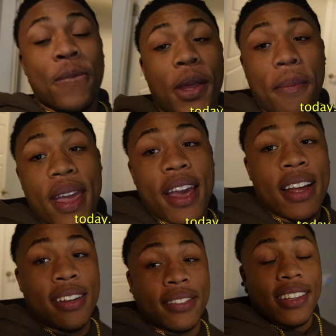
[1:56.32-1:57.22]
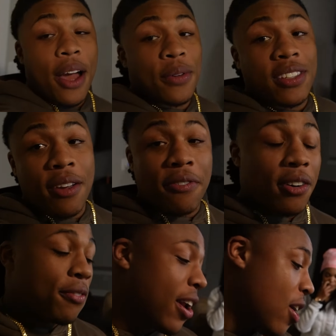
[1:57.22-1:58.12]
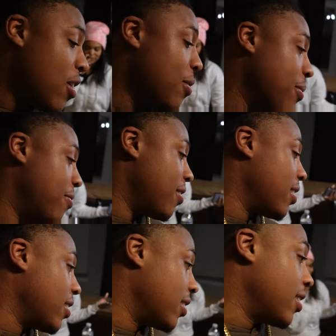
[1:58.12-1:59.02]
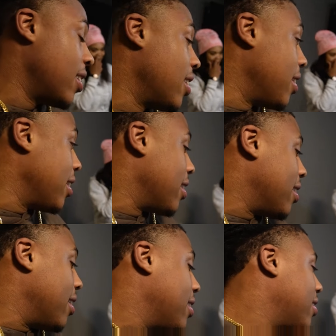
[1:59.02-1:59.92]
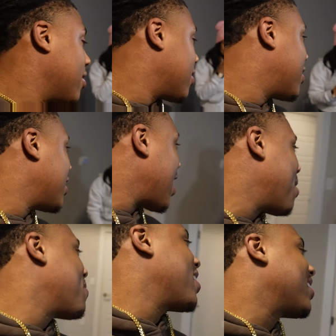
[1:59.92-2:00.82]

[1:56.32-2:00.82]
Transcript: But man, that was it for the vlog. We finna. Chill out, man.